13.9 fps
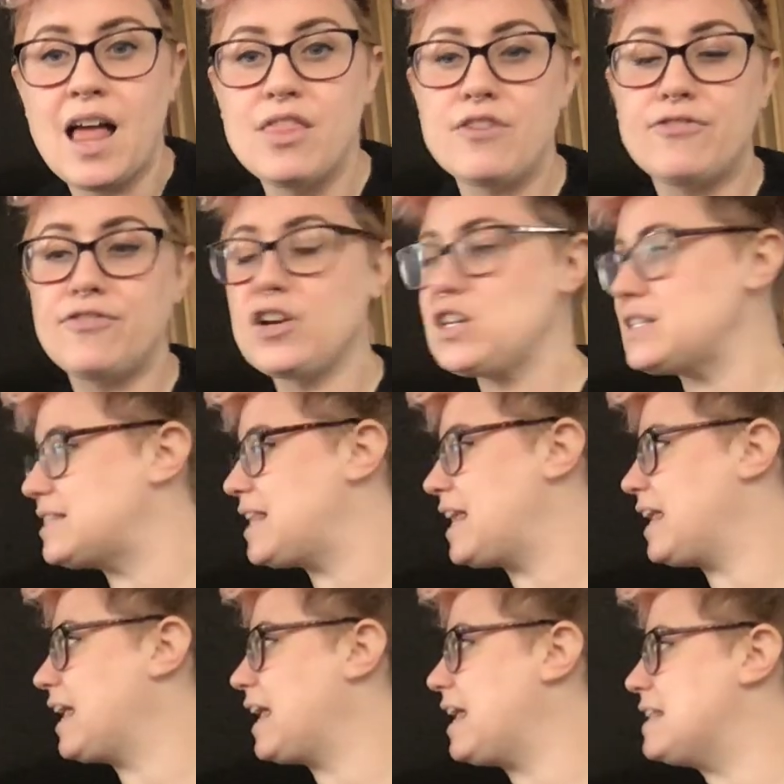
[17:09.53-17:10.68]
The first
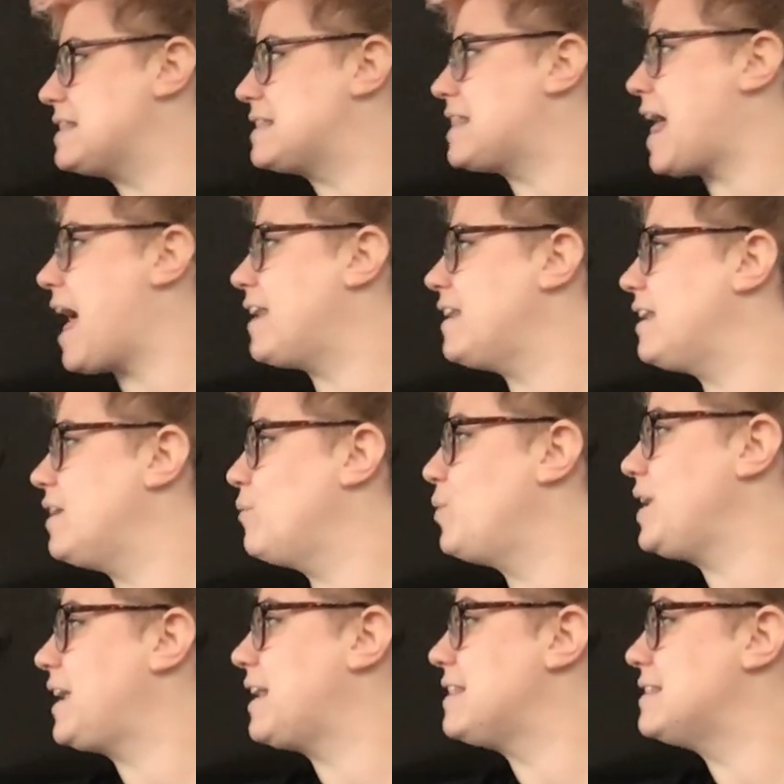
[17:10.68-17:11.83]
thing is that we
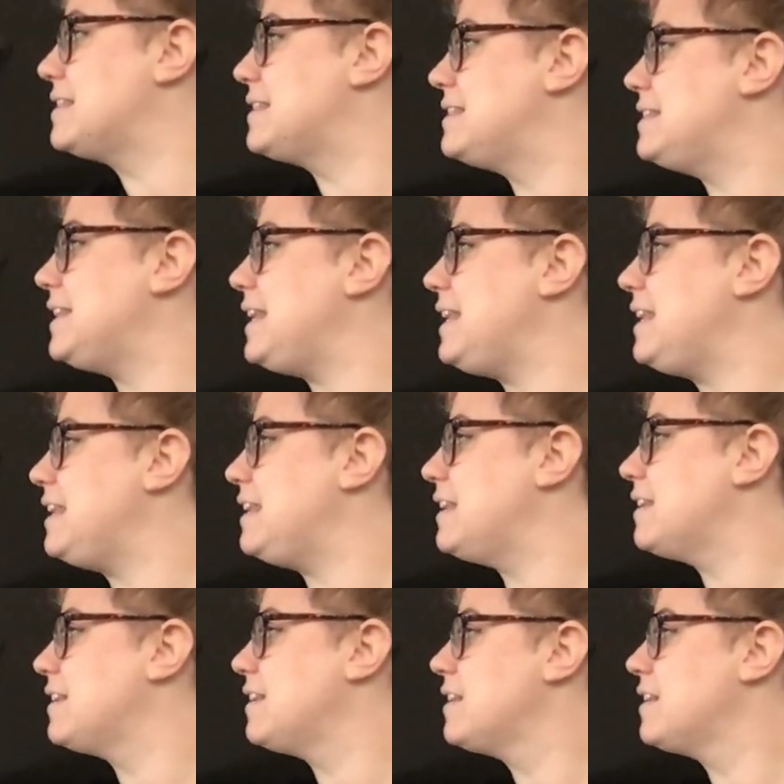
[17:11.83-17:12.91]
can see